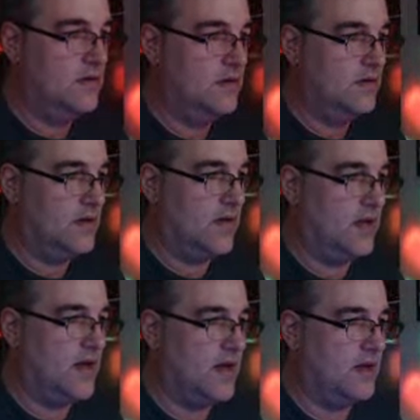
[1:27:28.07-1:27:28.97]
Can I
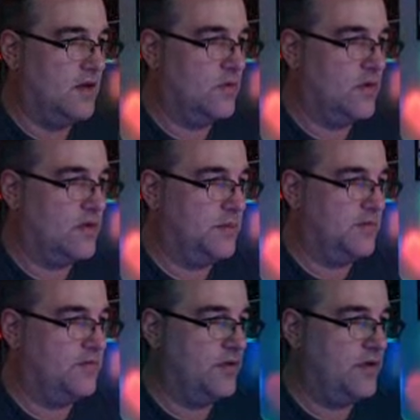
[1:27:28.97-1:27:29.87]
get out of here quickly
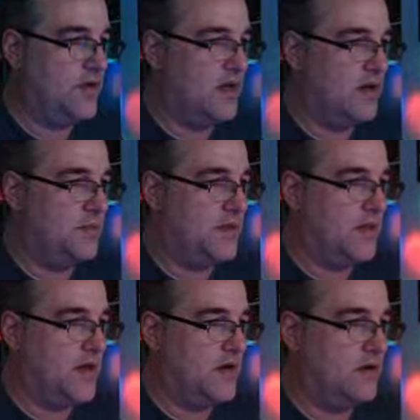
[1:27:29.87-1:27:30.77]
before you get up the
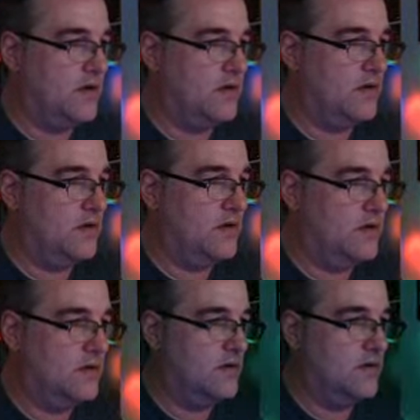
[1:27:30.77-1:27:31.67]
ladder?
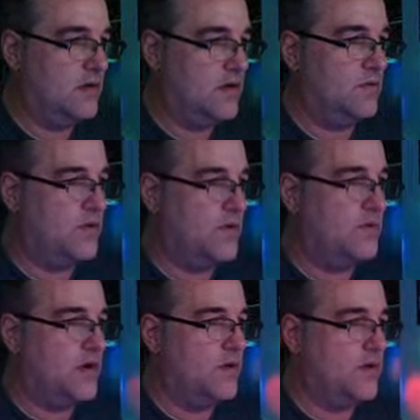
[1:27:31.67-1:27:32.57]
Go, go,
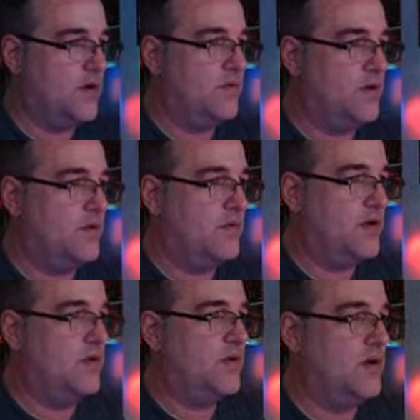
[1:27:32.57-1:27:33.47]
go, go, go,
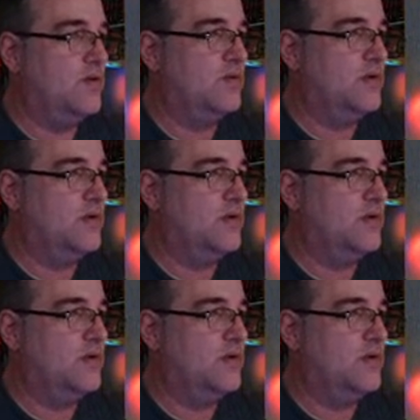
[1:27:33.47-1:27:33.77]
go, go.